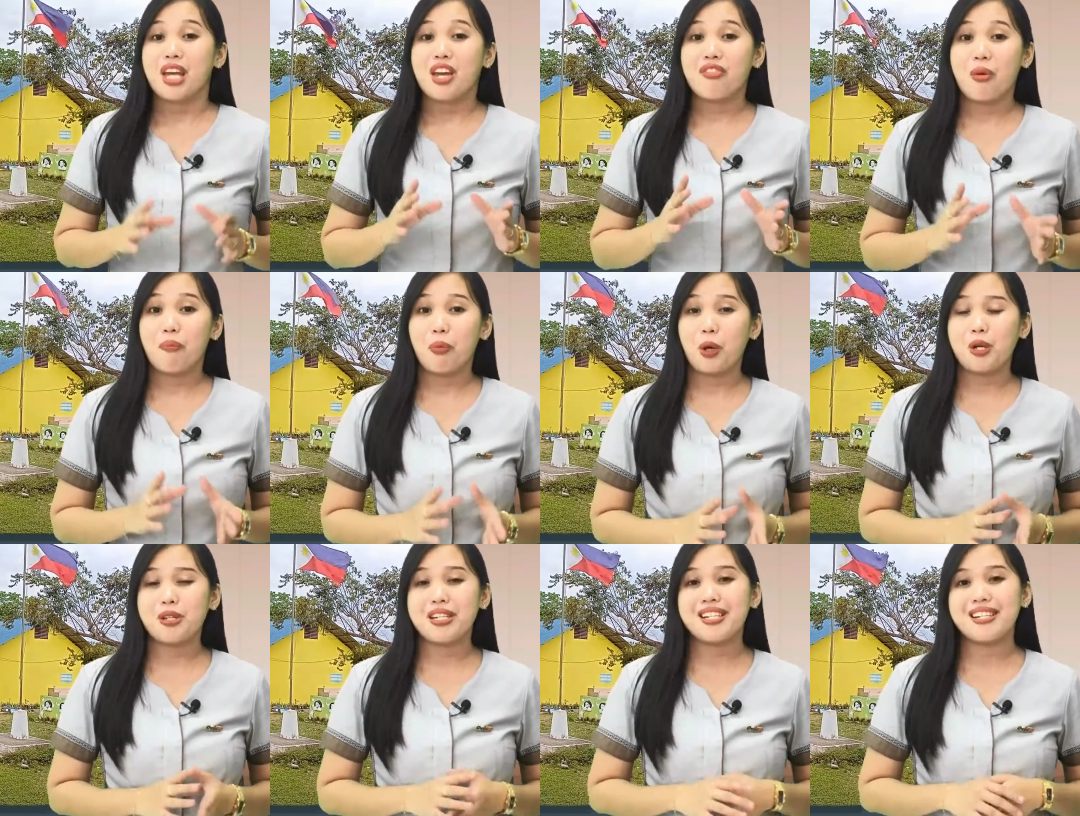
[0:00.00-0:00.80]
If a
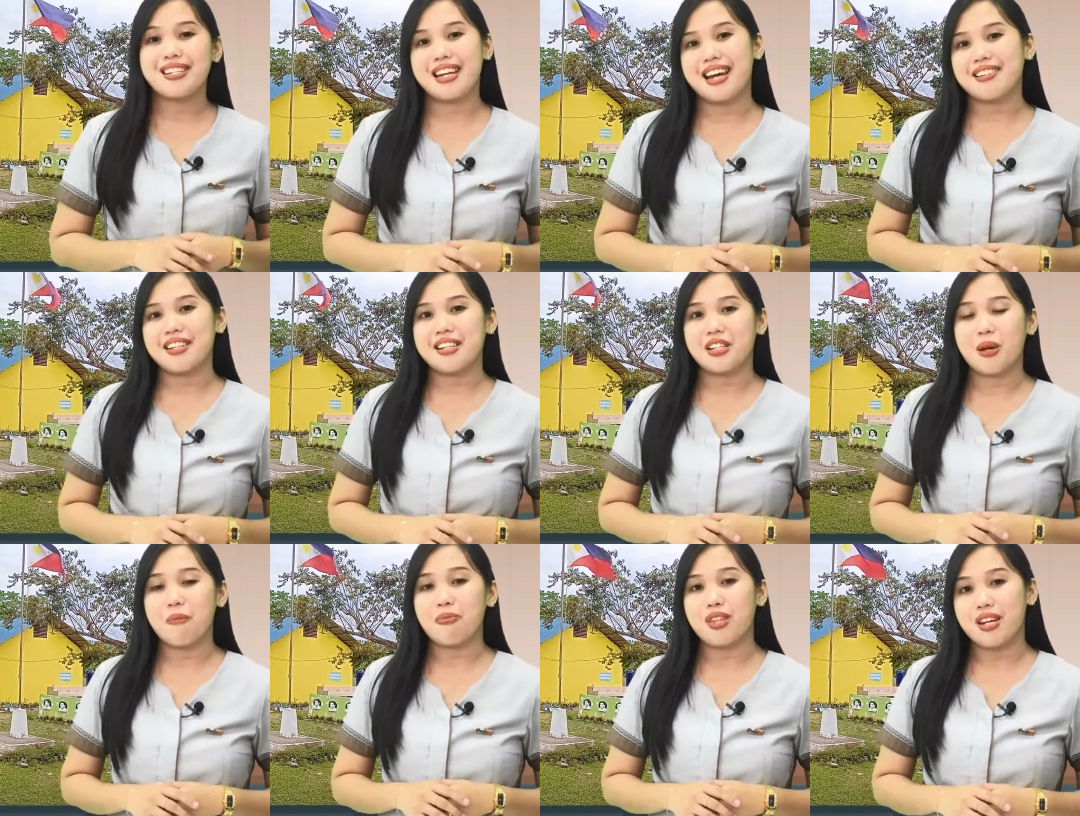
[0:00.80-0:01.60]
person is standing
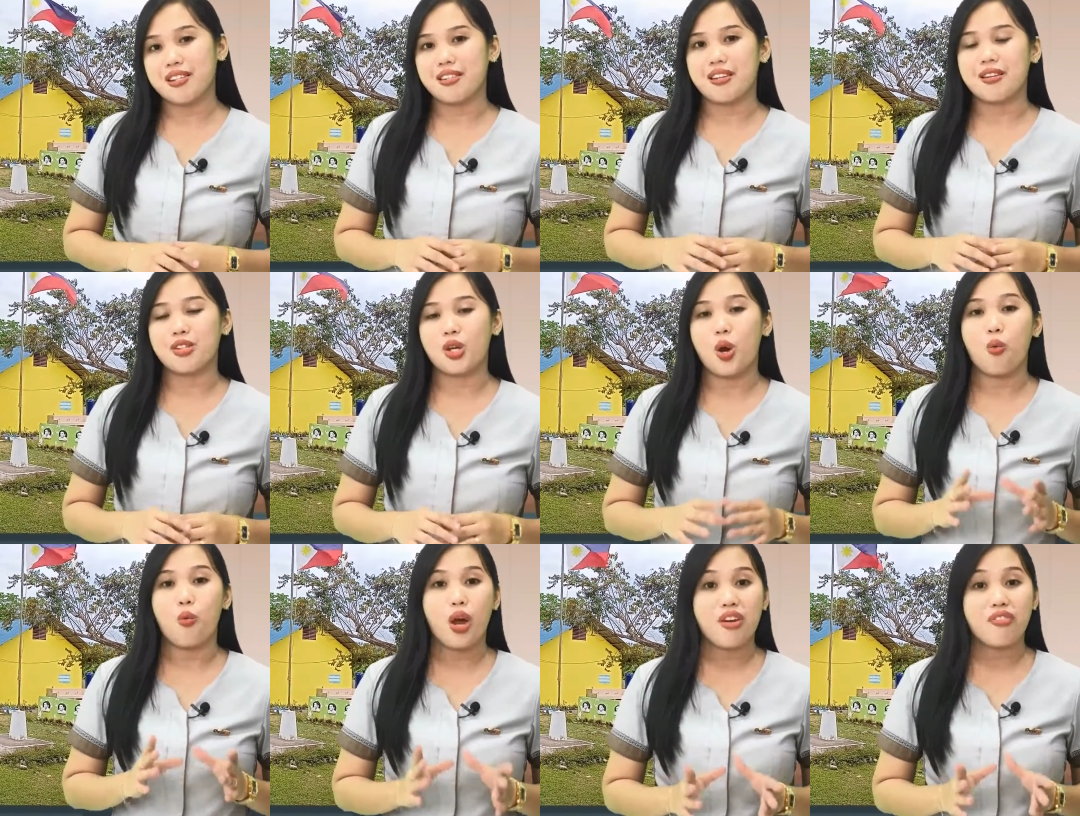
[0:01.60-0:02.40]
some distance
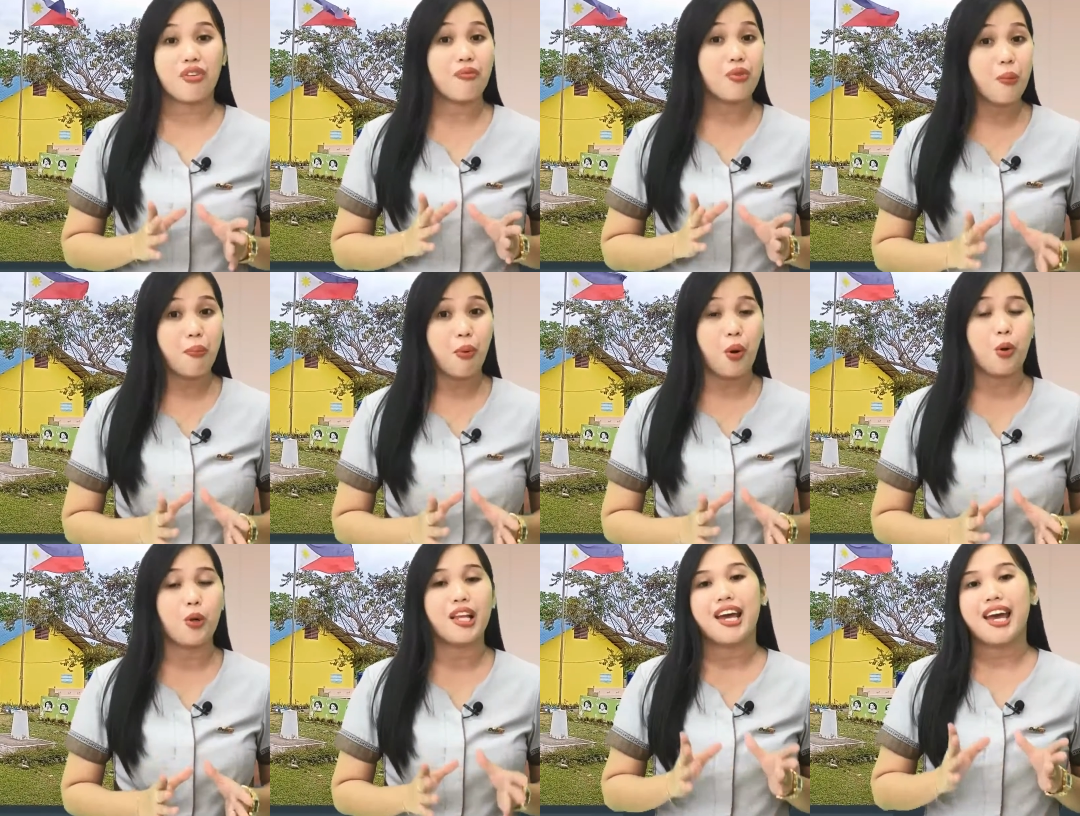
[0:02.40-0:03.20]
away from the
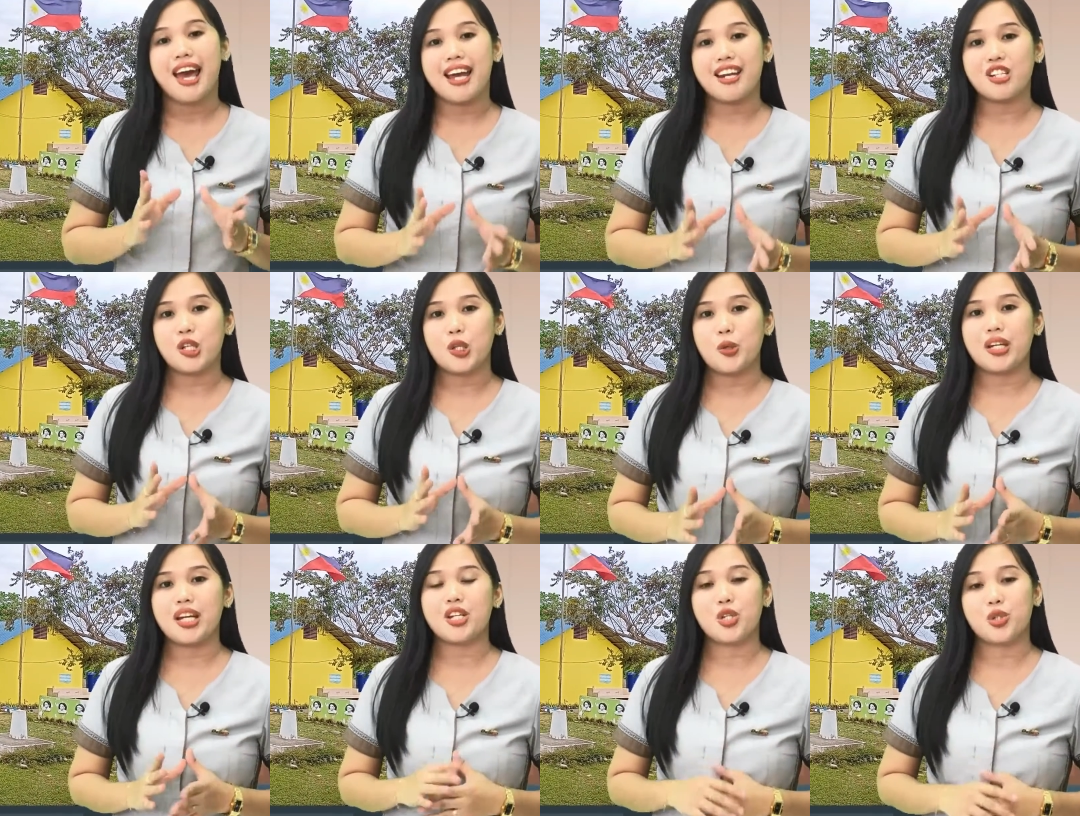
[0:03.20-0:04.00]
pole and is
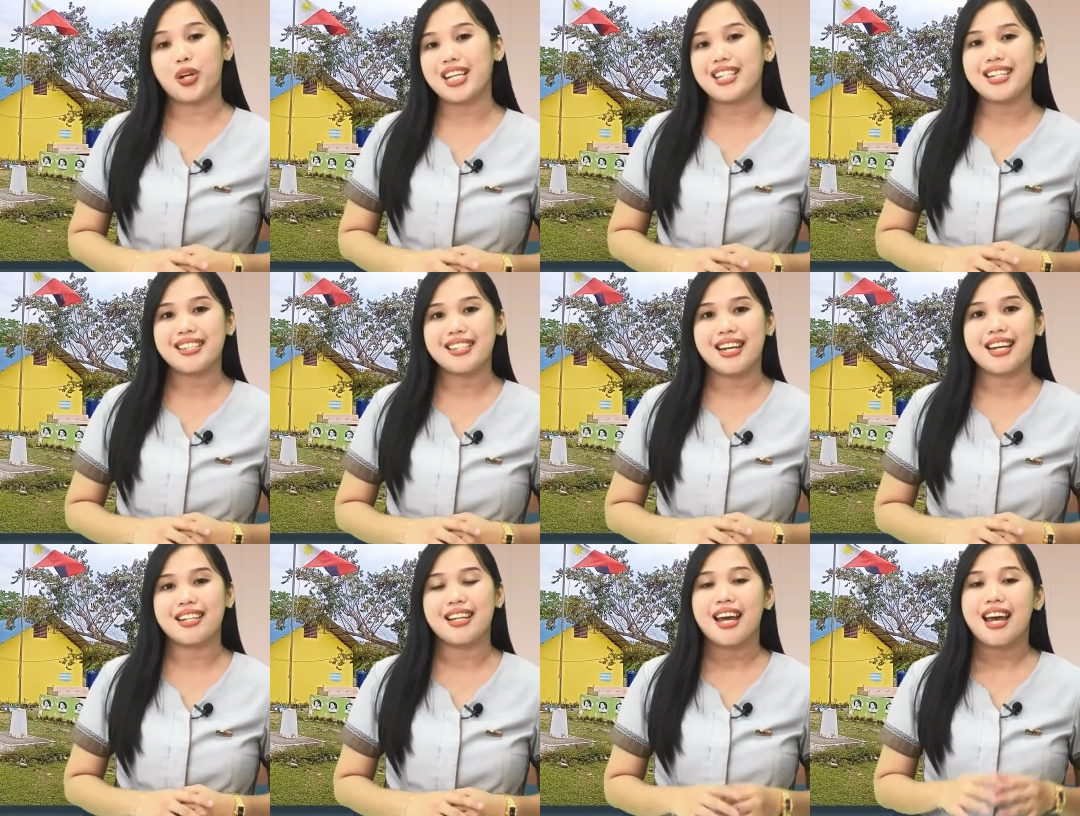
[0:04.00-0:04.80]
looking straight at
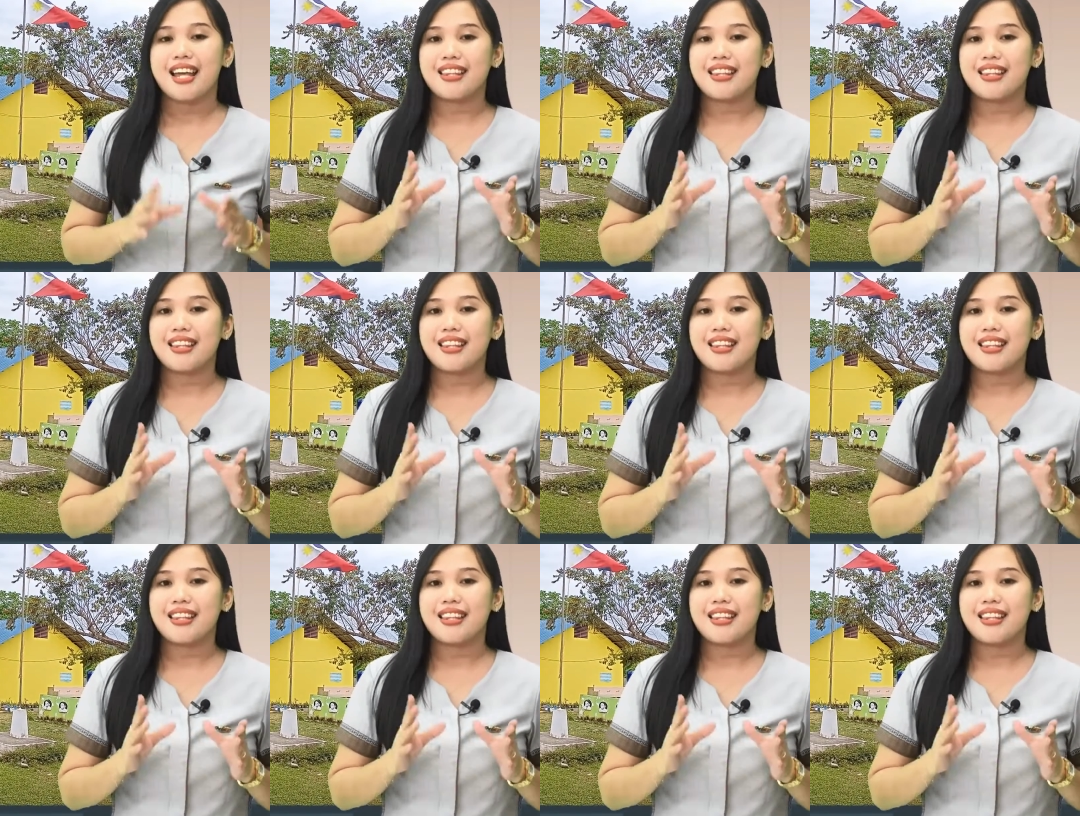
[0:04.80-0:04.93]
it,